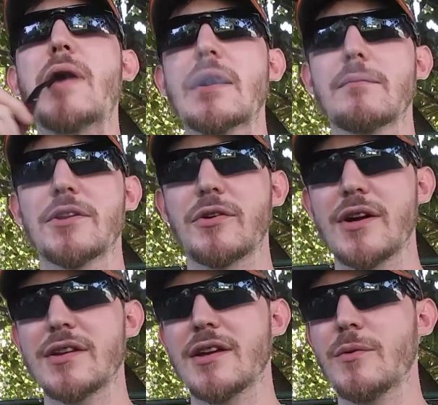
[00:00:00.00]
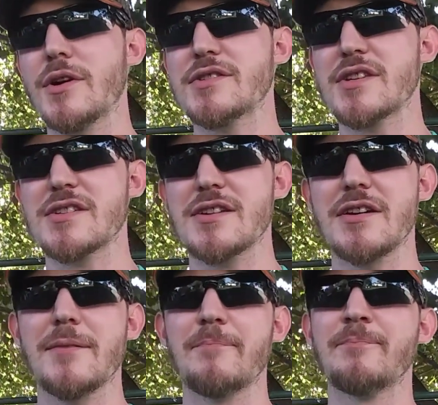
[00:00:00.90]
But the great thing was
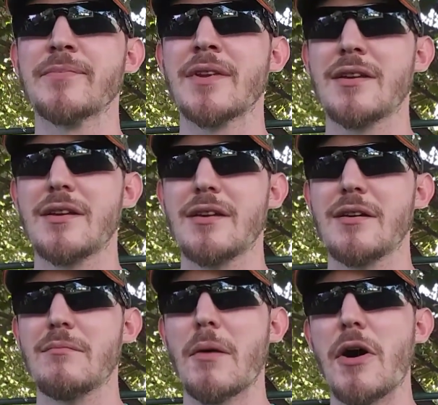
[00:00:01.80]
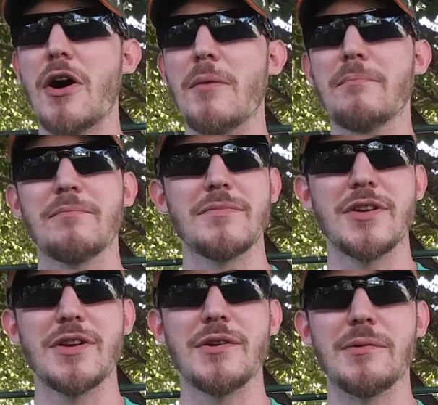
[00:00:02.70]
my mom,
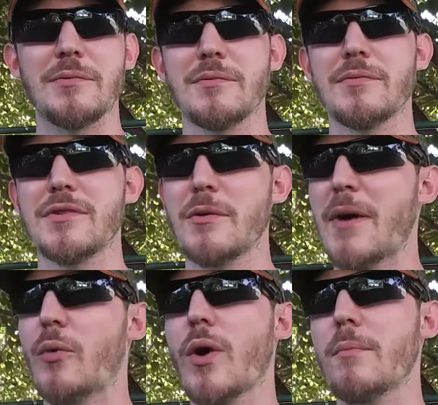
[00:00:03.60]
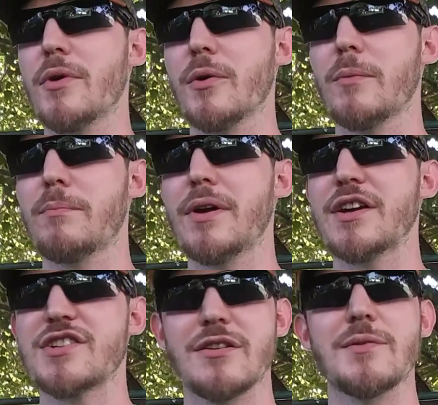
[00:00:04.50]
you know, no matter what book we picked,
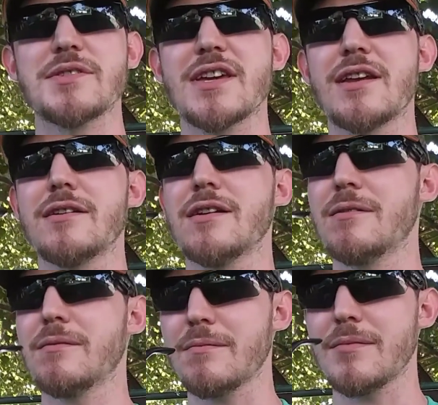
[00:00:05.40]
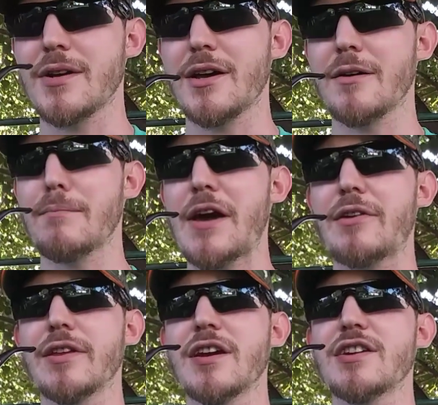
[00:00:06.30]
she'd always get it. Didn't
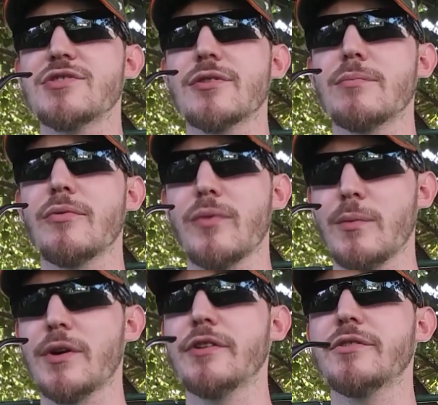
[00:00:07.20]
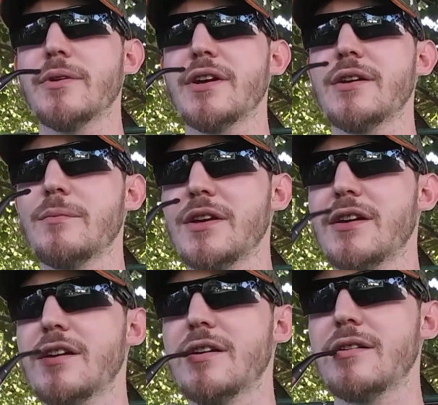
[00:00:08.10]
matter the age group. If we wanted to read it, we'd
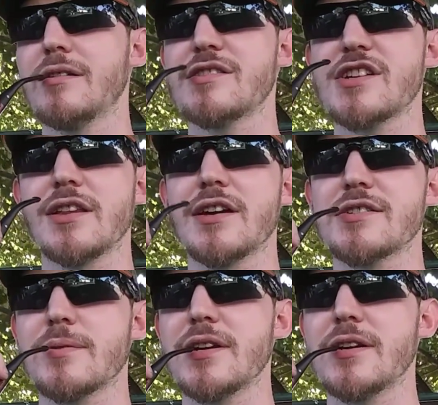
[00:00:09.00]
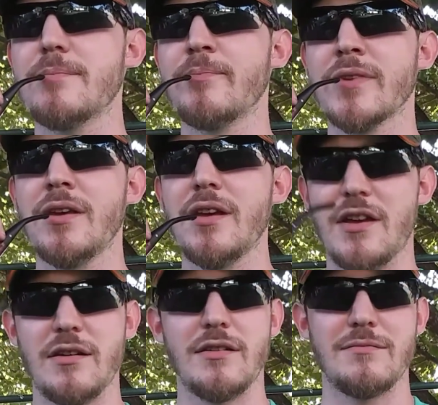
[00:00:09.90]
get it, and she'd let us read
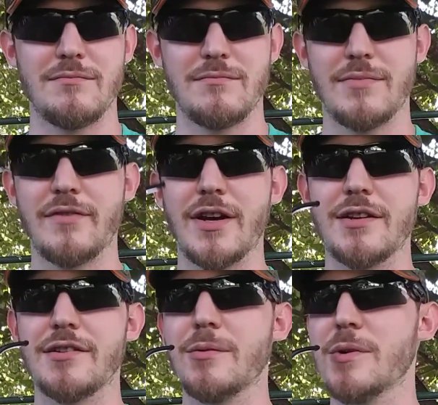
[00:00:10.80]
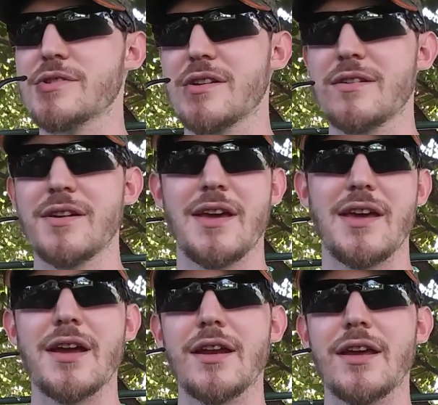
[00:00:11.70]
it, provided there wasn't
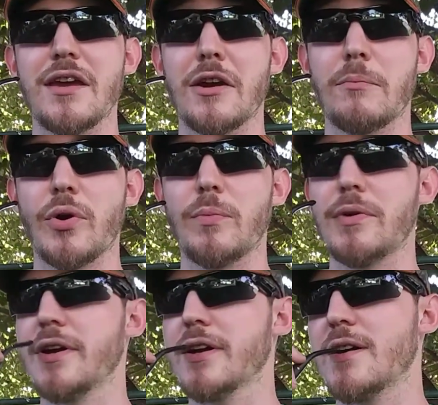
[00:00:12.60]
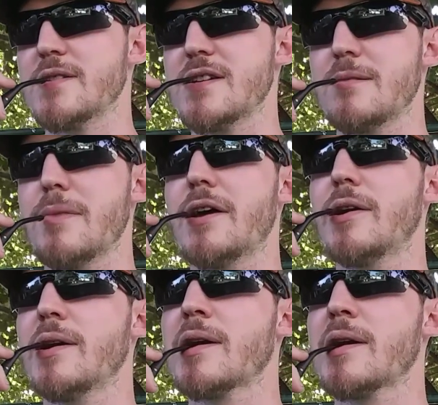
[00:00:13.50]
any inappropriate content matter.